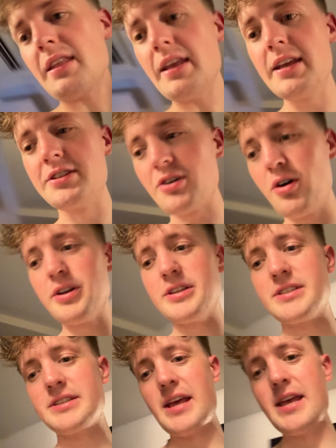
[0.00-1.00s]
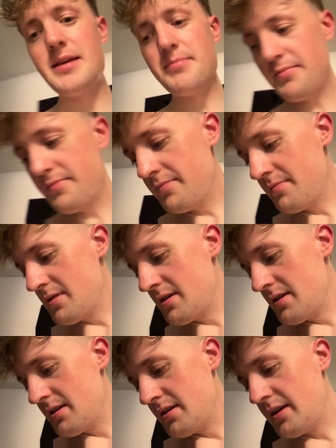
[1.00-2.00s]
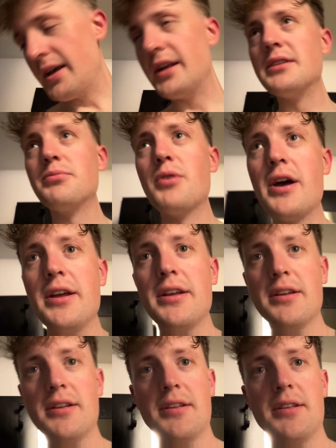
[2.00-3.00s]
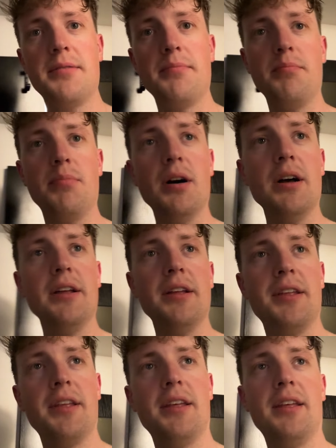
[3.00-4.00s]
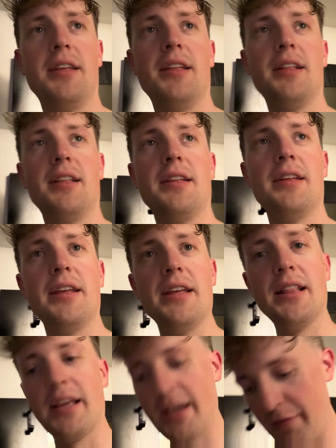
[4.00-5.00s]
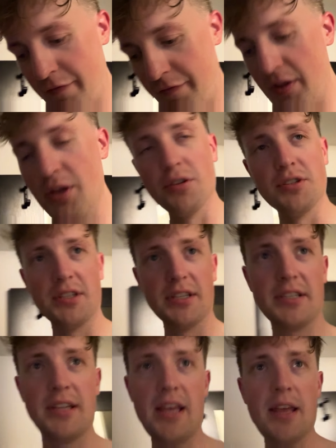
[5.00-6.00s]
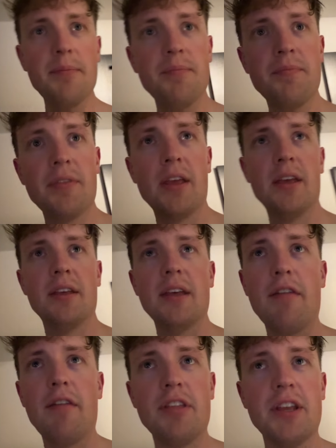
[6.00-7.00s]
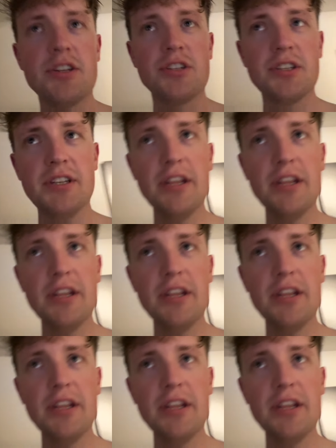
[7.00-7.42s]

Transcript: it's all the same in a way, but like it feels the same. Everything's just